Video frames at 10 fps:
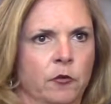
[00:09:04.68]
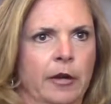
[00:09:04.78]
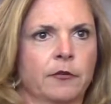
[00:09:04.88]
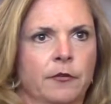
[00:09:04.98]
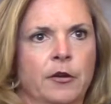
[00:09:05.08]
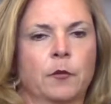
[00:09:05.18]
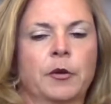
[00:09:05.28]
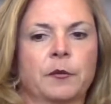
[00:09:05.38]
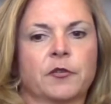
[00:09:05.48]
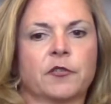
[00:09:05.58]
director there at
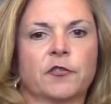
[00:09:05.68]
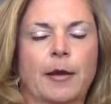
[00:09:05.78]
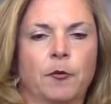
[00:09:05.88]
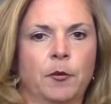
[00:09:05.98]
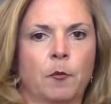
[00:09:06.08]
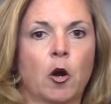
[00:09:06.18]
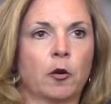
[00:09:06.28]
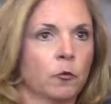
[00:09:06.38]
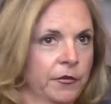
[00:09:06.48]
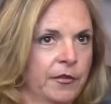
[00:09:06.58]
Williamson's Chapel. And
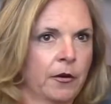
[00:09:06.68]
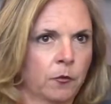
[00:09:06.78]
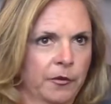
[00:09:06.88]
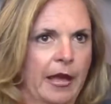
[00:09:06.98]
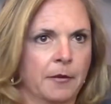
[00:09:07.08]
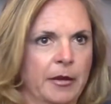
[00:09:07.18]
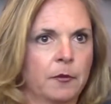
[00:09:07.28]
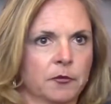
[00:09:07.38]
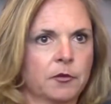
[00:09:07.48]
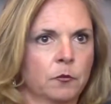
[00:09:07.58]
Mark was there with Adam
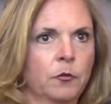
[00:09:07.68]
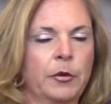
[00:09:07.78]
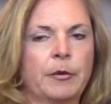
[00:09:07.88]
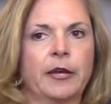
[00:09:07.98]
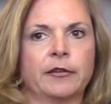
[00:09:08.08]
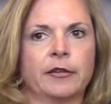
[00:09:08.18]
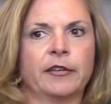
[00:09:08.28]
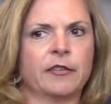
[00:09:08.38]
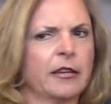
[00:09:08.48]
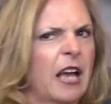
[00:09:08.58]
Hamilton when we met, and
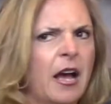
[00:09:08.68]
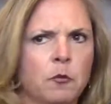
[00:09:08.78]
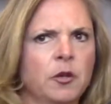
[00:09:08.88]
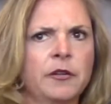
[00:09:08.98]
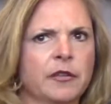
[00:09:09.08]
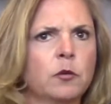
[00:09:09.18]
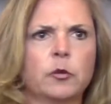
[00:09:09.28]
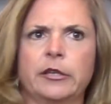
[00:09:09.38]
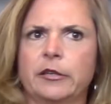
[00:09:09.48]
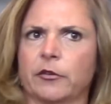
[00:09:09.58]
he's like, I really think
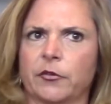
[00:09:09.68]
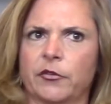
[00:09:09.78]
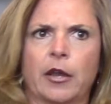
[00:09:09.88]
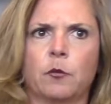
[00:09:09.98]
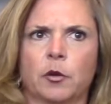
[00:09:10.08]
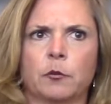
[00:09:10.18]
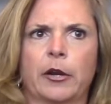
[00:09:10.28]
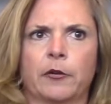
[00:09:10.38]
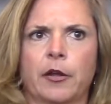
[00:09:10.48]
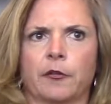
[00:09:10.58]
we need to say one
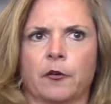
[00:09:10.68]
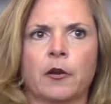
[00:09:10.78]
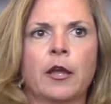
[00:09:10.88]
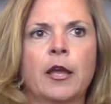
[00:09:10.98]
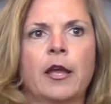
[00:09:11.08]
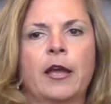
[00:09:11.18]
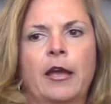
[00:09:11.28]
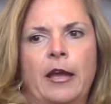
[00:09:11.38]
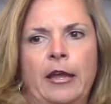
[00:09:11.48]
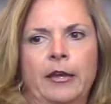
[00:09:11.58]
way or another.
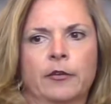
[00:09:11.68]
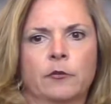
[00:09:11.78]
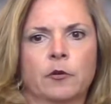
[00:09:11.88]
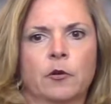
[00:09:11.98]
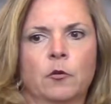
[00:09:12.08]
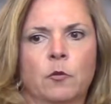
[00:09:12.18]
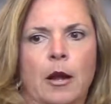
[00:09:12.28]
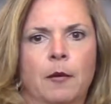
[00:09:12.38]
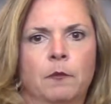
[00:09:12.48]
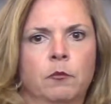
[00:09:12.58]
And
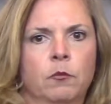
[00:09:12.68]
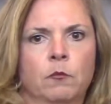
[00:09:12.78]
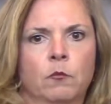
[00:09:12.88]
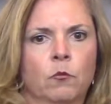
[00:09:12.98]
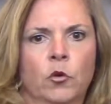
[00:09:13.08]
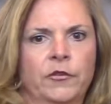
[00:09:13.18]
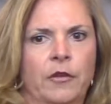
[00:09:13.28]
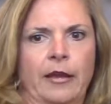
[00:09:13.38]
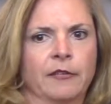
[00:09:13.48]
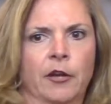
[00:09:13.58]
Rob was
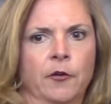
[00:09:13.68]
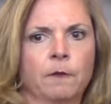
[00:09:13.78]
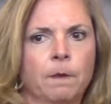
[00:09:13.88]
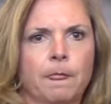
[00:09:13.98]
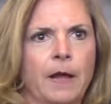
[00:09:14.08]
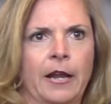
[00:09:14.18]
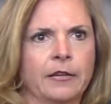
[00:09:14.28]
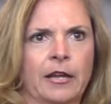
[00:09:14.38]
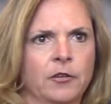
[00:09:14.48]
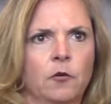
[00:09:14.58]
like, no,
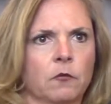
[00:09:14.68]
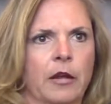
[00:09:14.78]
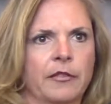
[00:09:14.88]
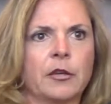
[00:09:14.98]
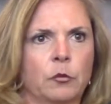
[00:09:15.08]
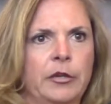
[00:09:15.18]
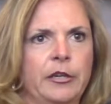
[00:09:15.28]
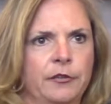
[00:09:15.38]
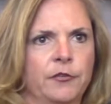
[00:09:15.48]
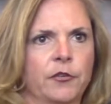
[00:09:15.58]
I don't. I think we
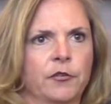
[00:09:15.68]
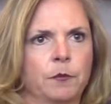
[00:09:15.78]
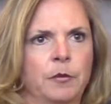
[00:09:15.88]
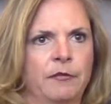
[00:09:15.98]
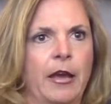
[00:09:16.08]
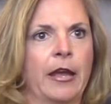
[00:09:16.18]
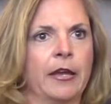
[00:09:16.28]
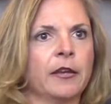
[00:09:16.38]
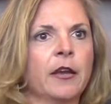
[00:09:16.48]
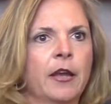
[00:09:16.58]
need to just be
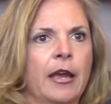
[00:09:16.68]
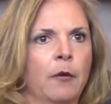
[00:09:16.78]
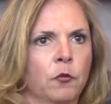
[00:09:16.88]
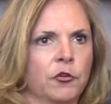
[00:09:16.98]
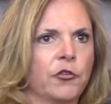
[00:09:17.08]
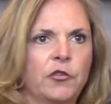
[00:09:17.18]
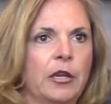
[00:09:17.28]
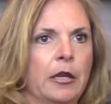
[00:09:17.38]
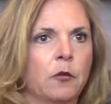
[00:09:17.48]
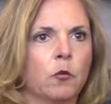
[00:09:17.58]
vague, and we'll just
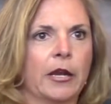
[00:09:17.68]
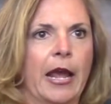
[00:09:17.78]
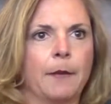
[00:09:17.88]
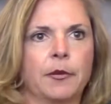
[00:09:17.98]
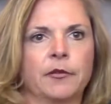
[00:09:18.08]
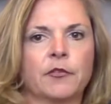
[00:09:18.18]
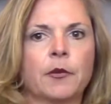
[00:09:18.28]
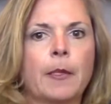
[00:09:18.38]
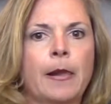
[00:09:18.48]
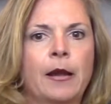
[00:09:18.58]
see what
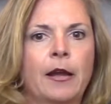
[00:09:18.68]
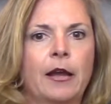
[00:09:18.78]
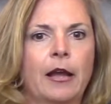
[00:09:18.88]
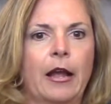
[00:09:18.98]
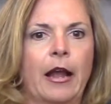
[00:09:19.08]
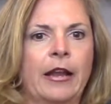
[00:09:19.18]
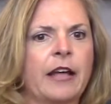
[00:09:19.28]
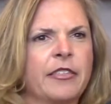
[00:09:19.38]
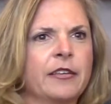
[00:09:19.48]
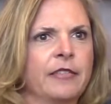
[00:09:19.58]
happens. And
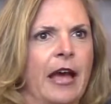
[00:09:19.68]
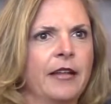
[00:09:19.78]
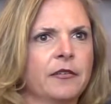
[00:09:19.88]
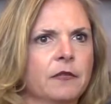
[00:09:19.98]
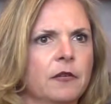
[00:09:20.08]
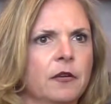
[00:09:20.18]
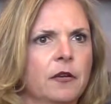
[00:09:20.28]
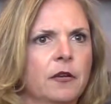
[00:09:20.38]
I think that